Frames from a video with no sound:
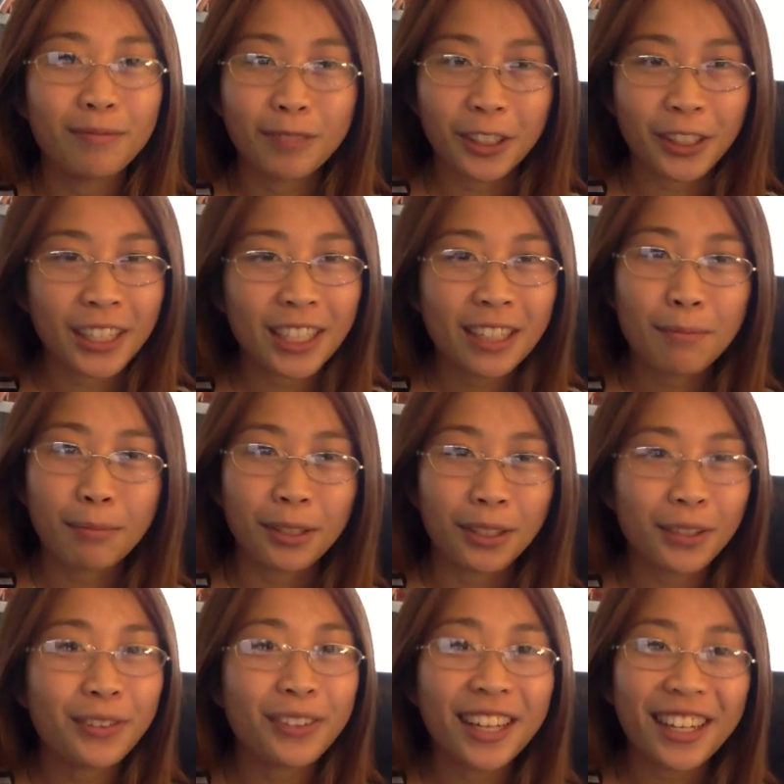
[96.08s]
green,
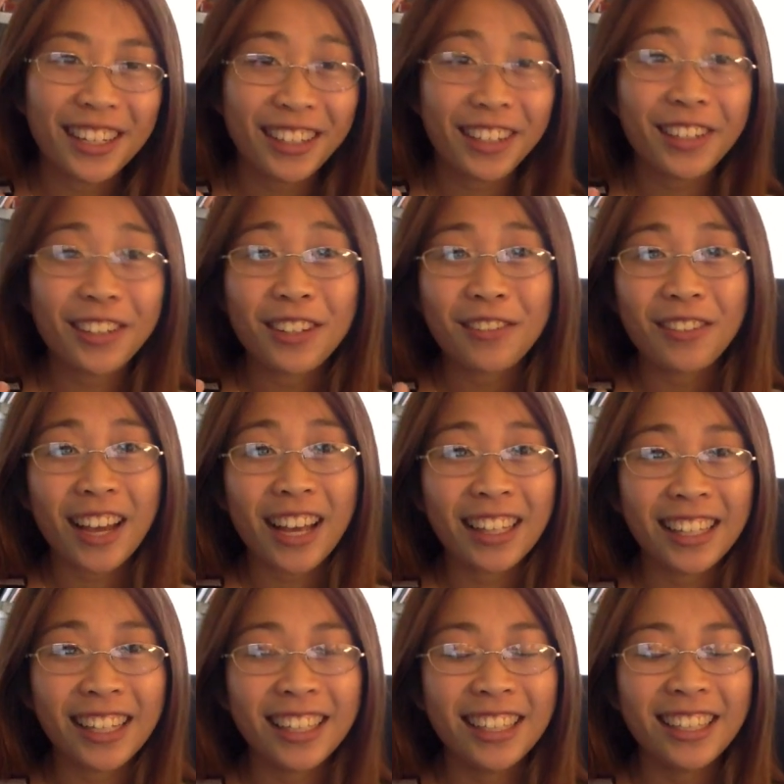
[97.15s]
blue, indigo, and
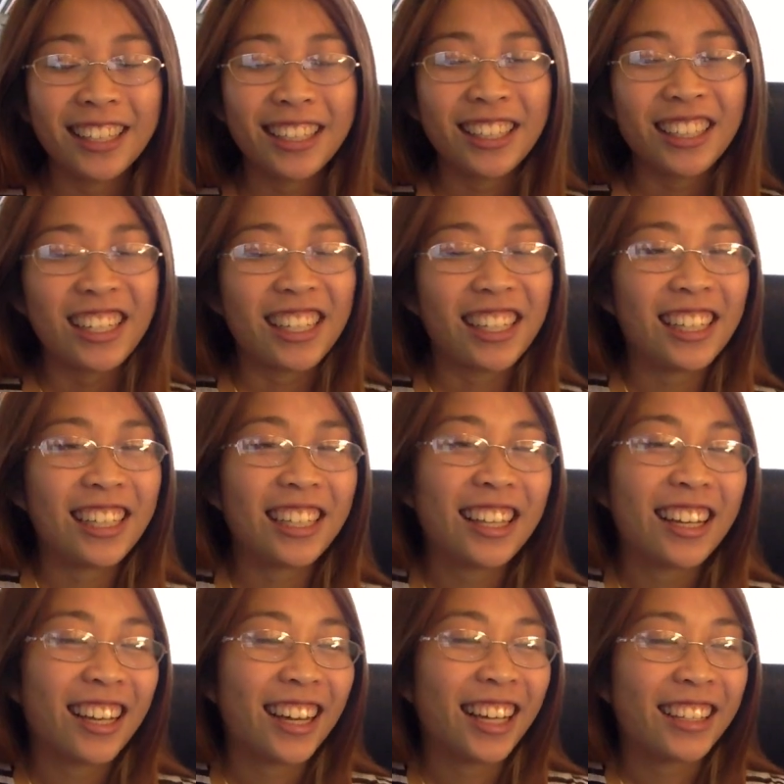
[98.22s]
violet. And
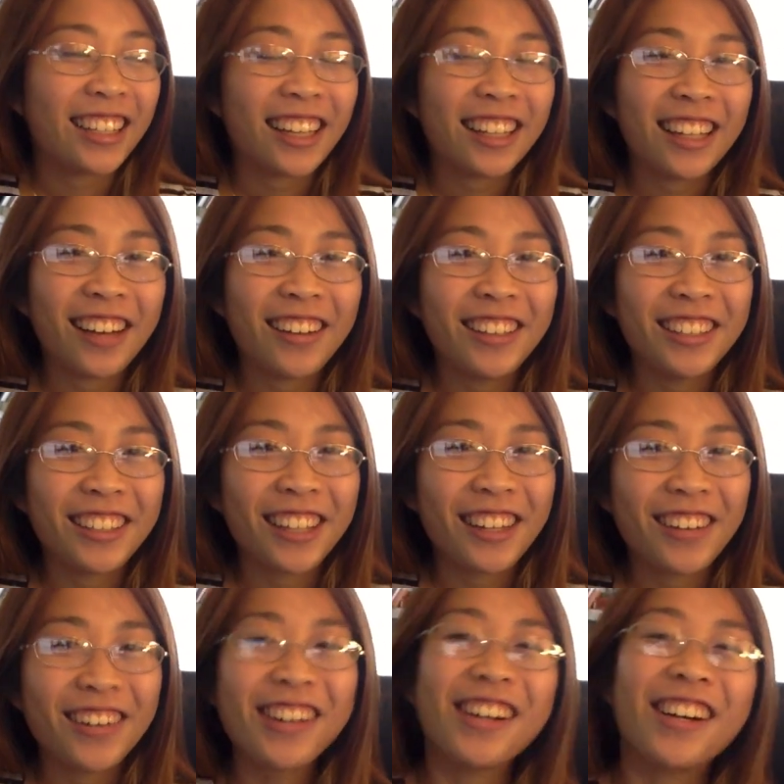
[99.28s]
I thought that was like,
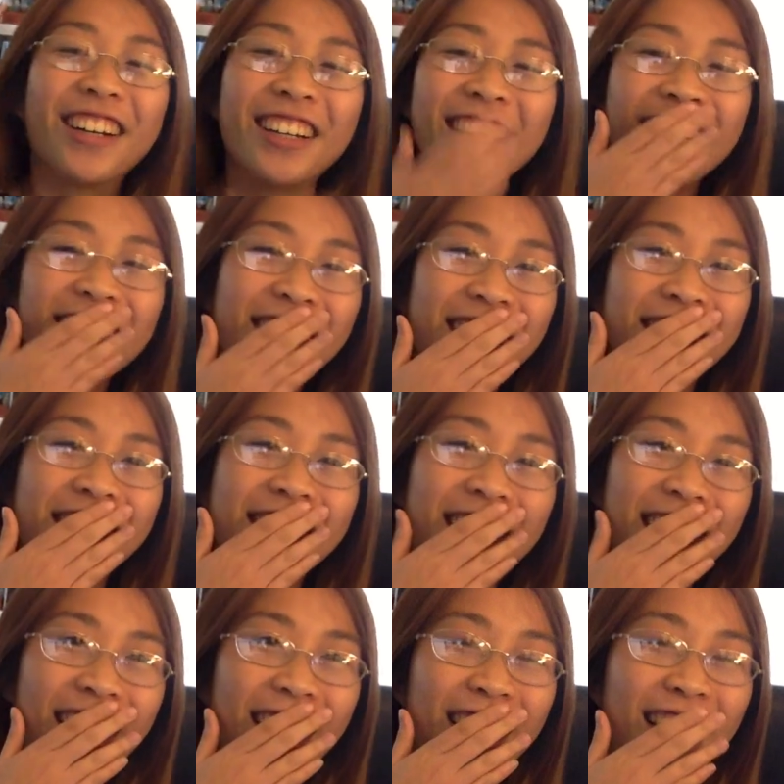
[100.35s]
oh,
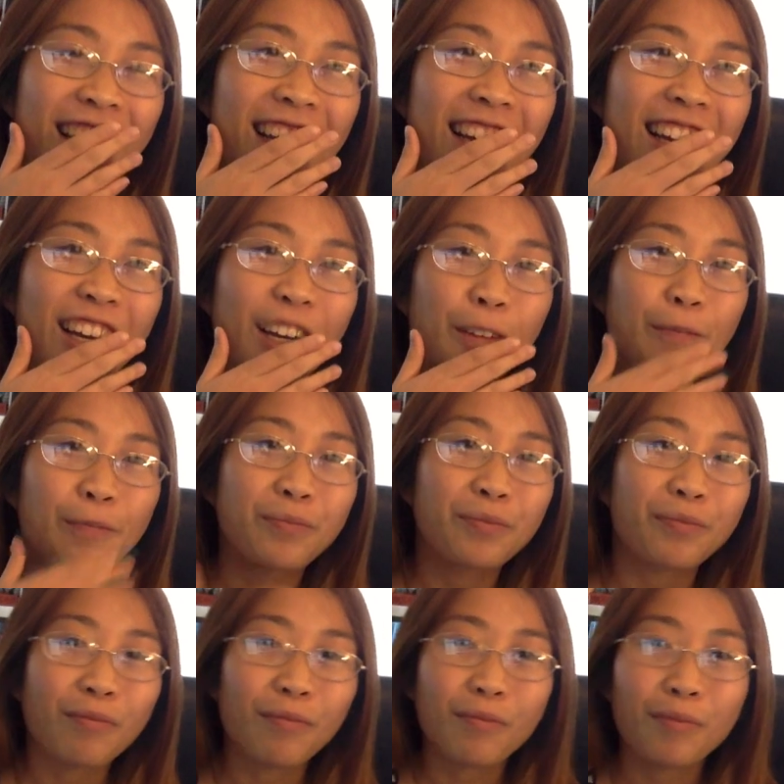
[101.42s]
interesting.
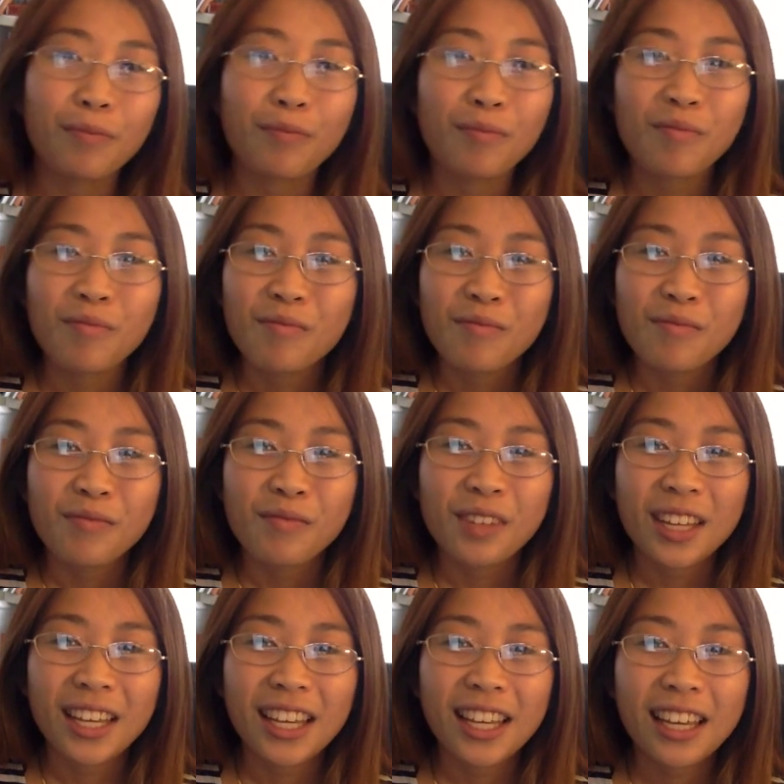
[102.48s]

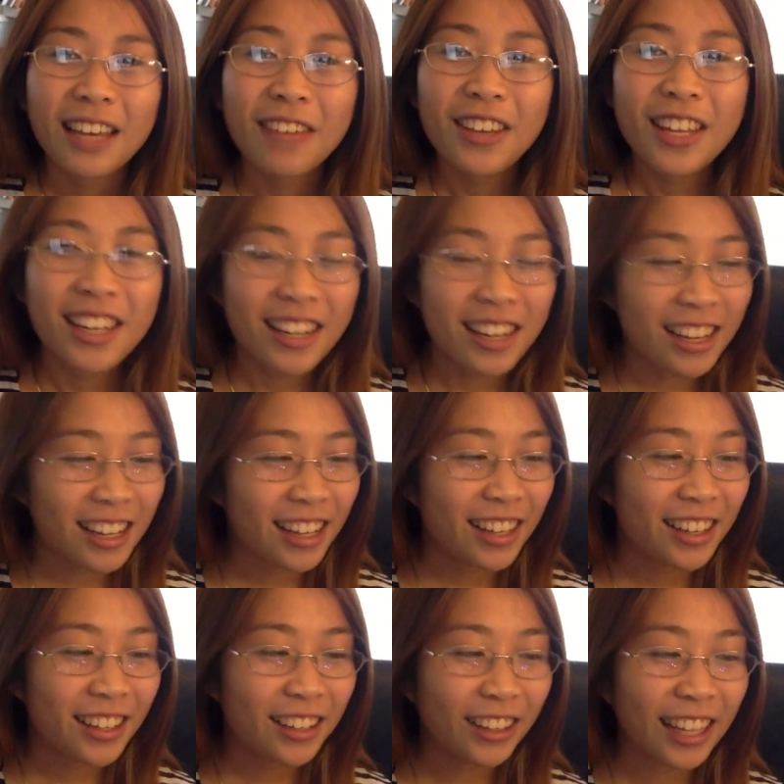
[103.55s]
Even
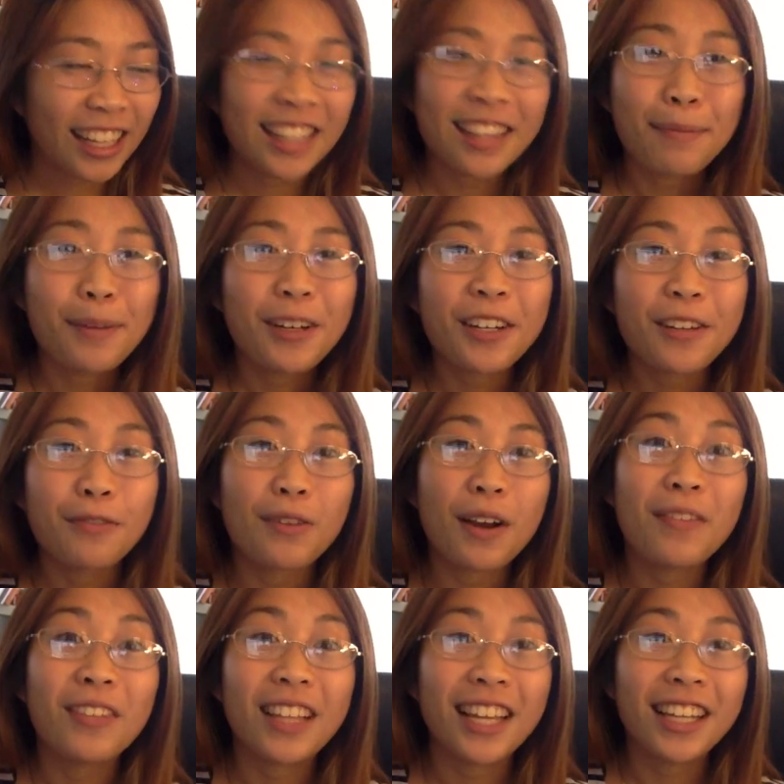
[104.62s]
like in the book of
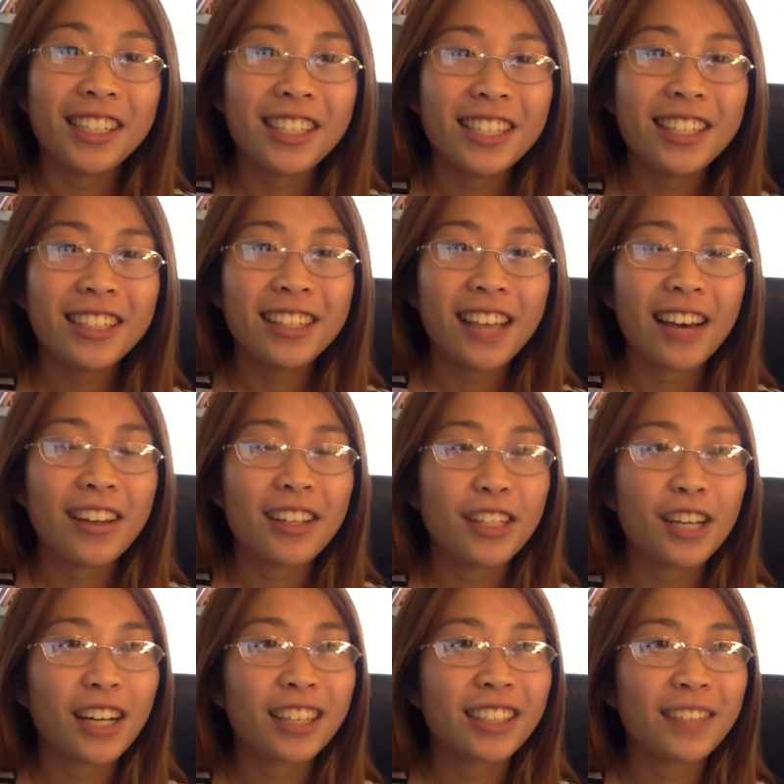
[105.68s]
Revelations, how it
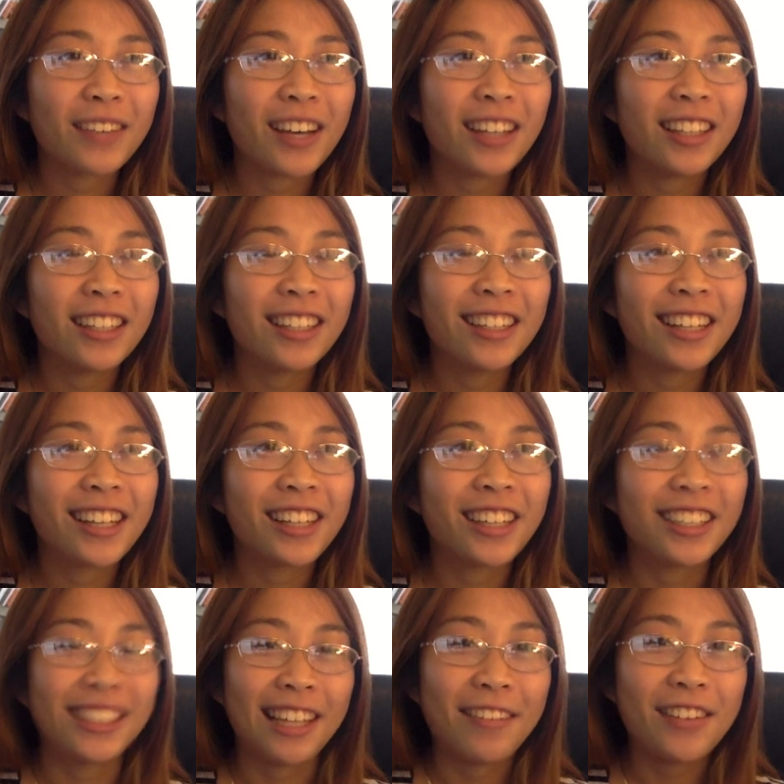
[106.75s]
talks about there
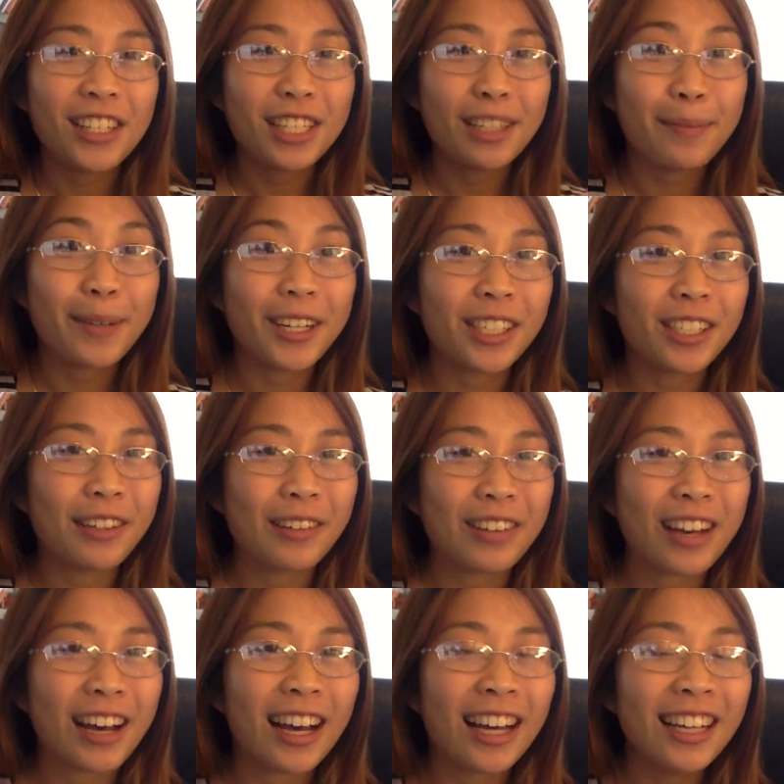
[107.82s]
are seven spirits of
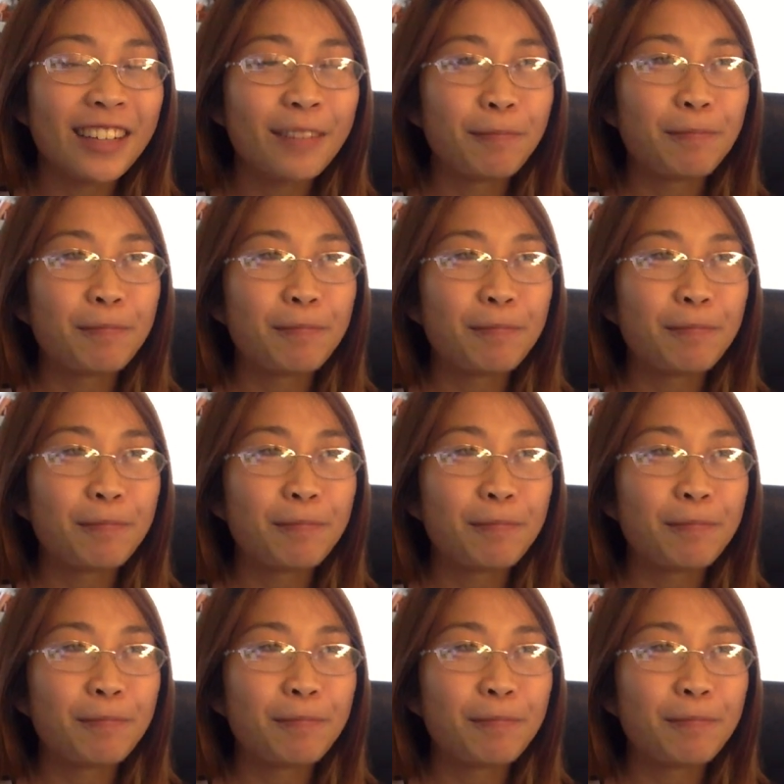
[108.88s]
God,